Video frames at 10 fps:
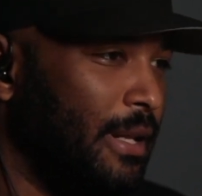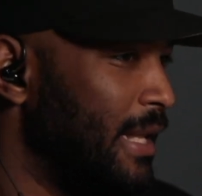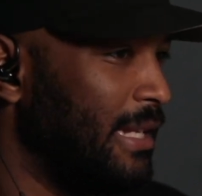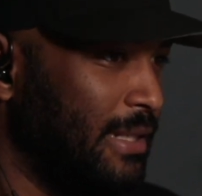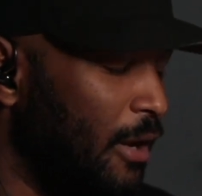
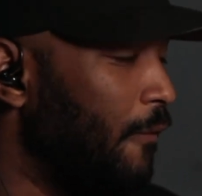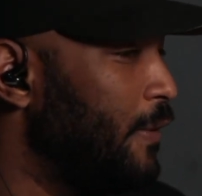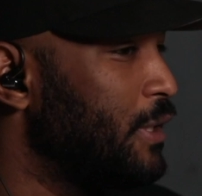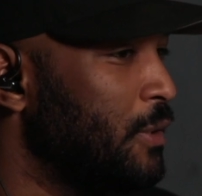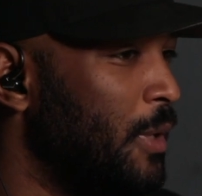That
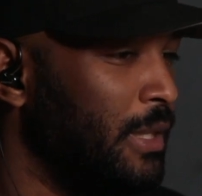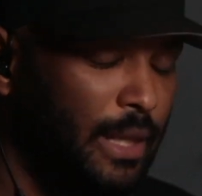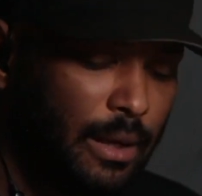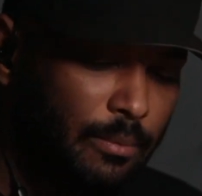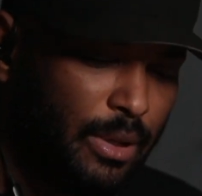selfish is one
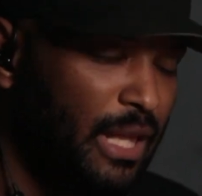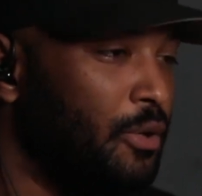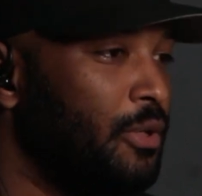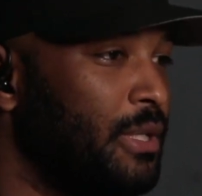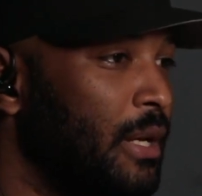thing, but like
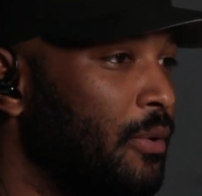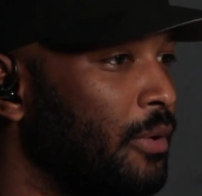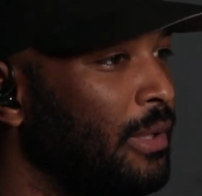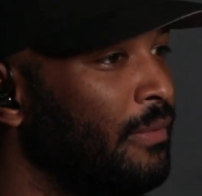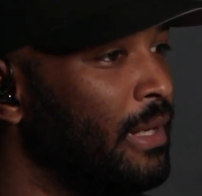you're single, you're
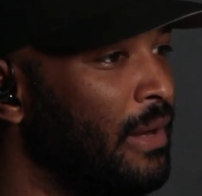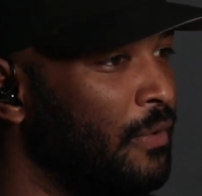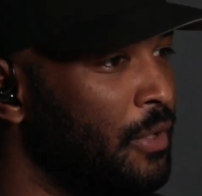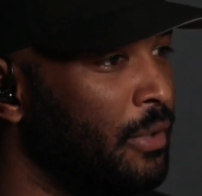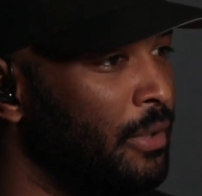living life
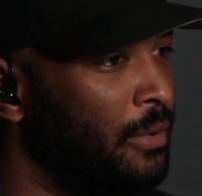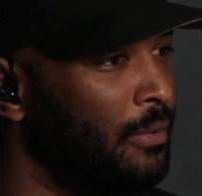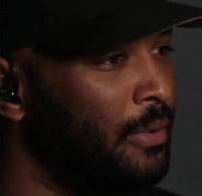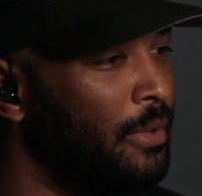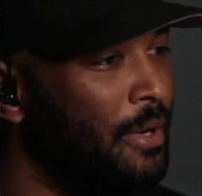on your
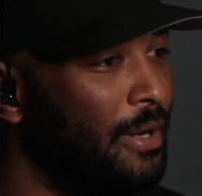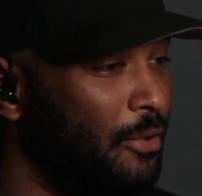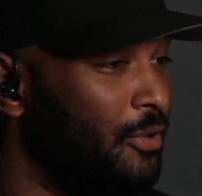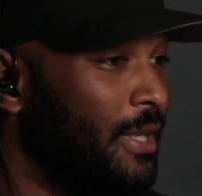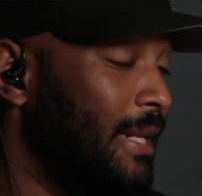own. You
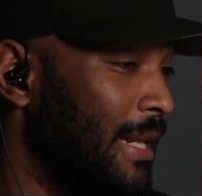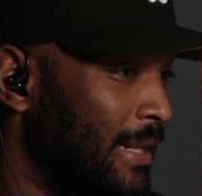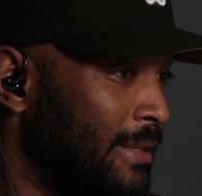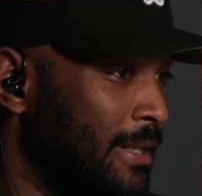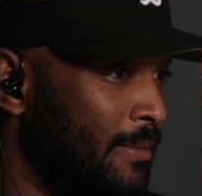saying that
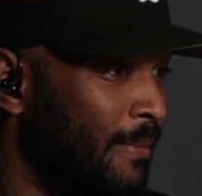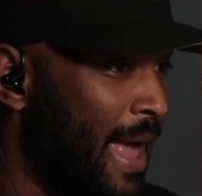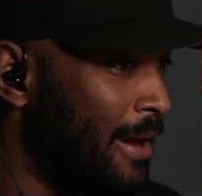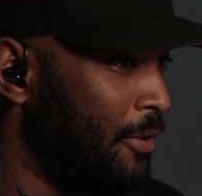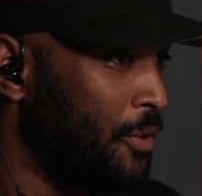this doesn't
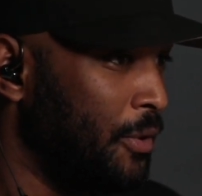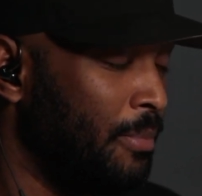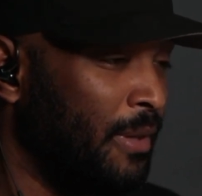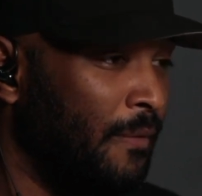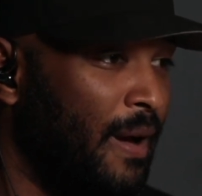matter to you, but
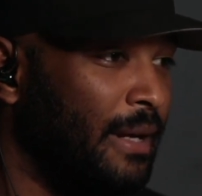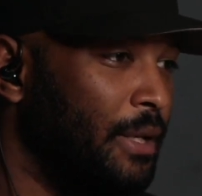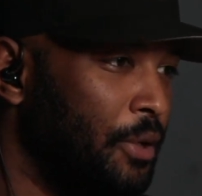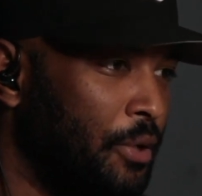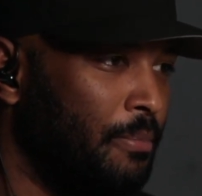the fact that
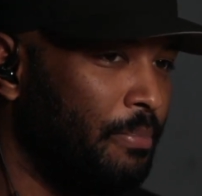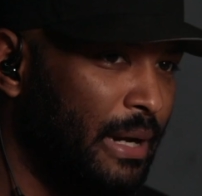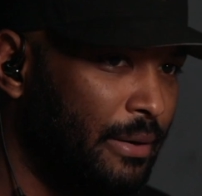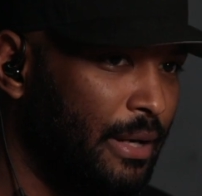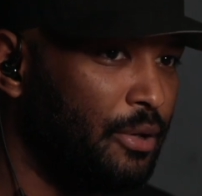you're
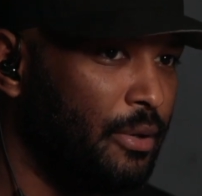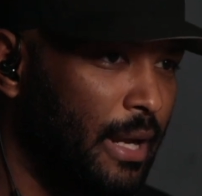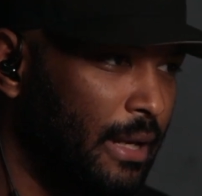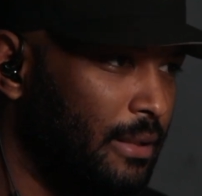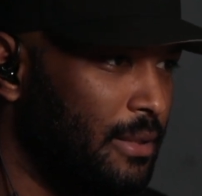comparing your
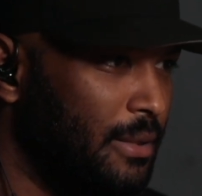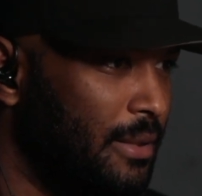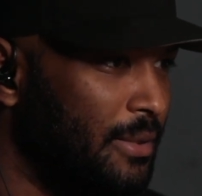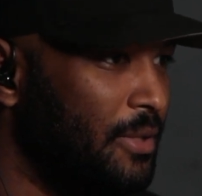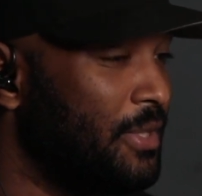nights
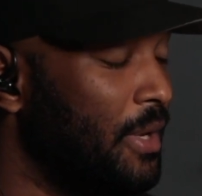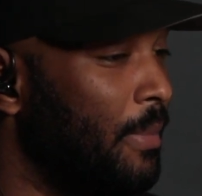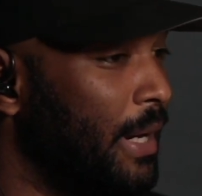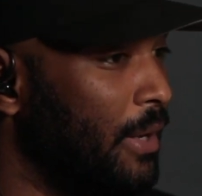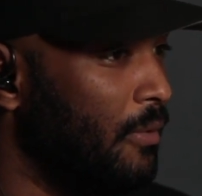to
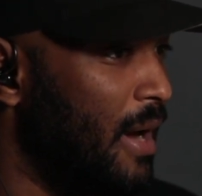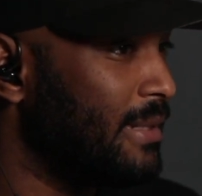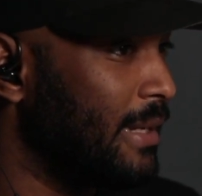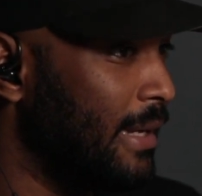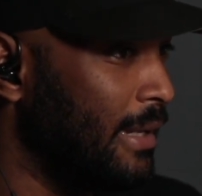somebody who has
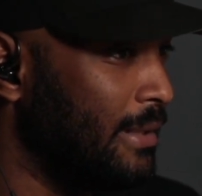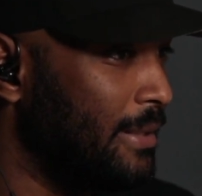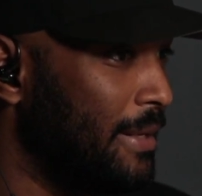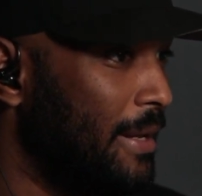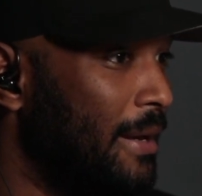kids
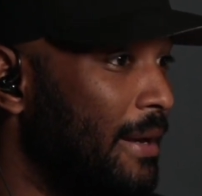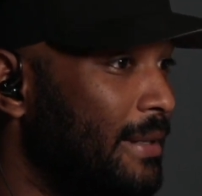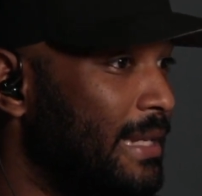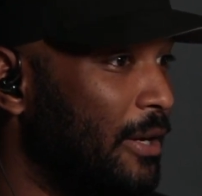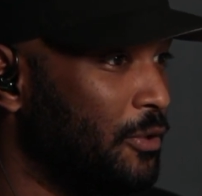
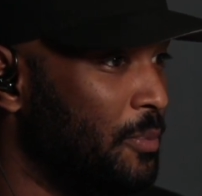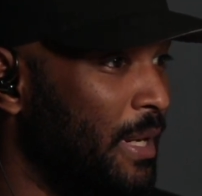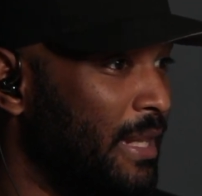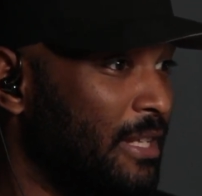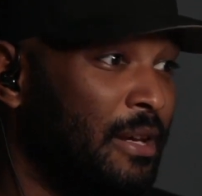tells me
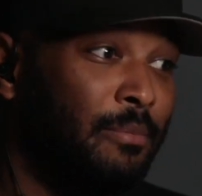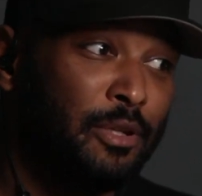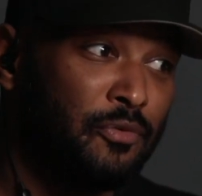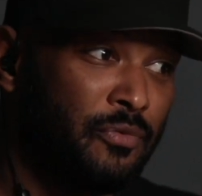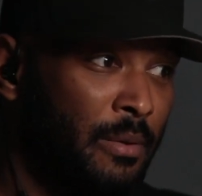that
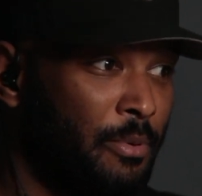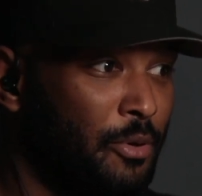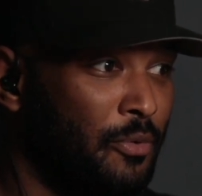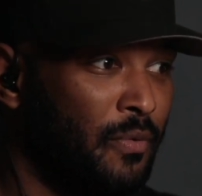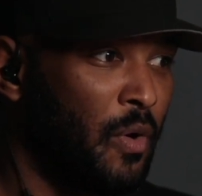something's rubbing you
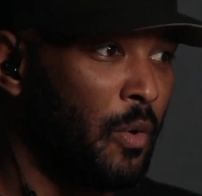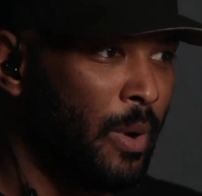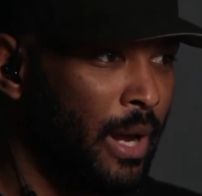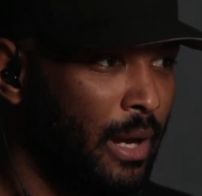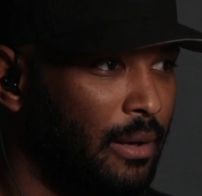the wrong
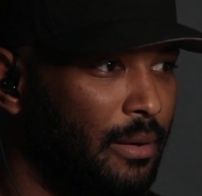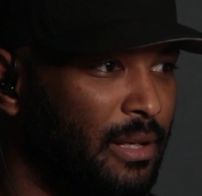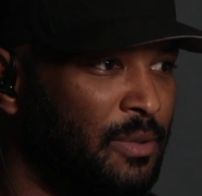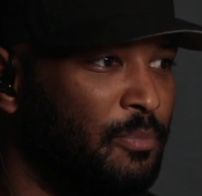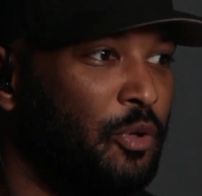way
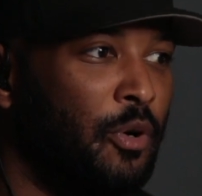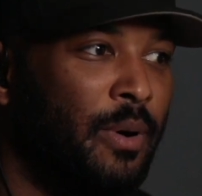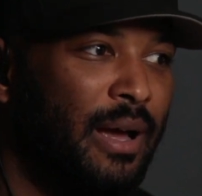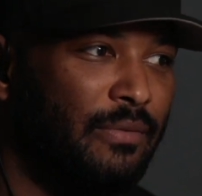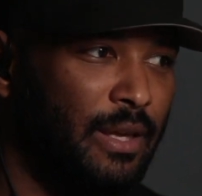because you don't
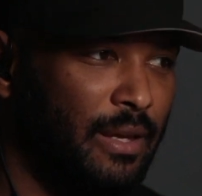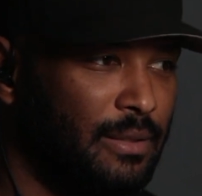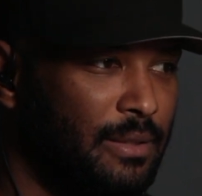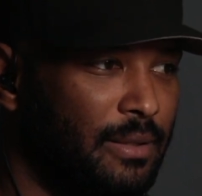have kids.